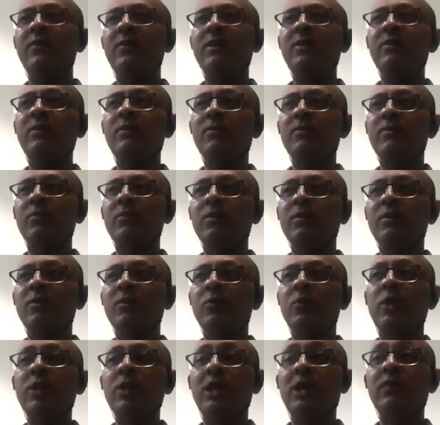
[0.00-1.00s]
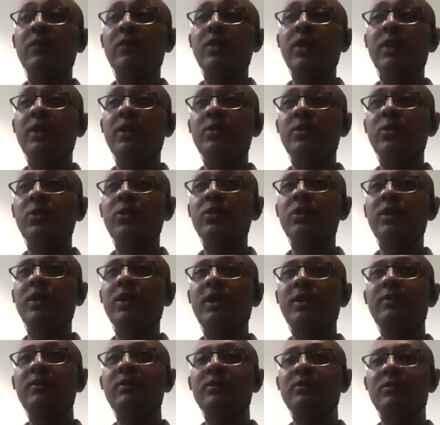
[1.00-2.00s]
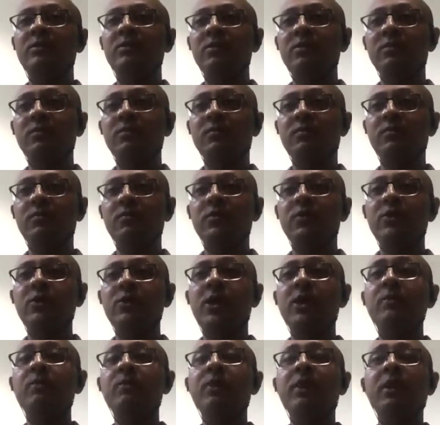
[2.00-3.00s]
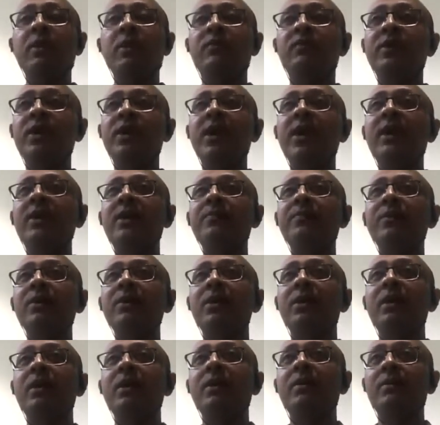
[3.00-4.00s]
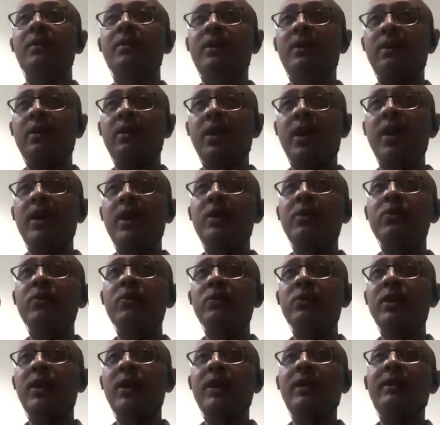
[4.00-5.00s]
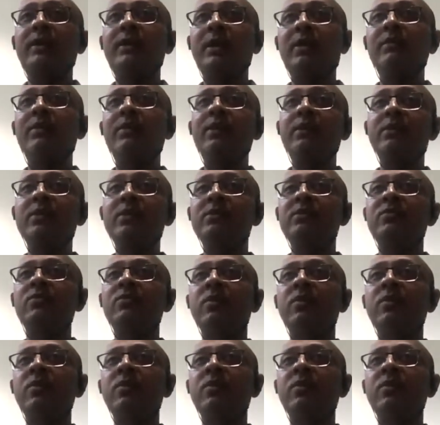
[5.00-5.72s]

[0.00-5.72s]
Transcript: given whatever I could in this short period of time, but try to cultivate this